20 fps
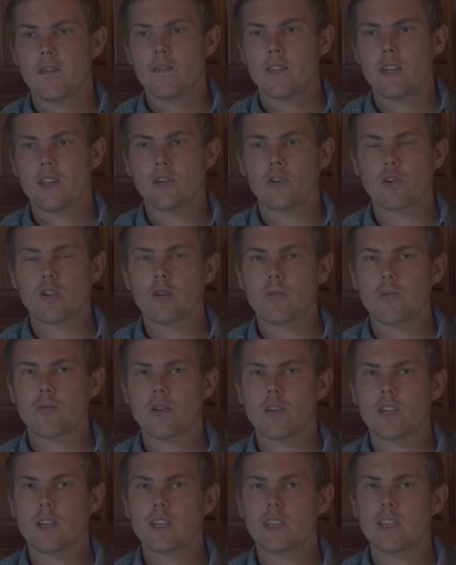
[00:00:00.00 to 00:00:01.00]
These are
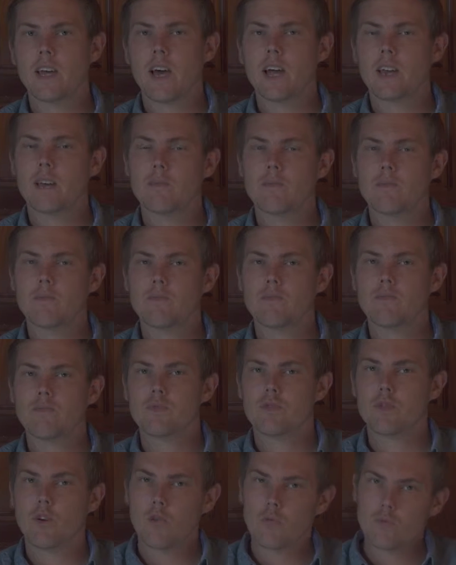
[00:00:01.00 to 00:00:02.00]
communities that
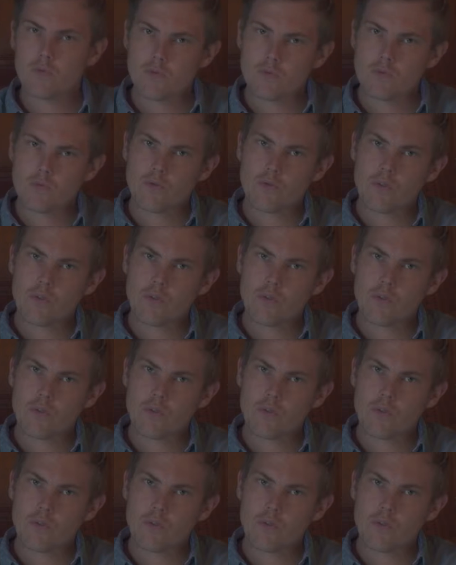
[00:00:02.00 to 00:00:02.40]
don't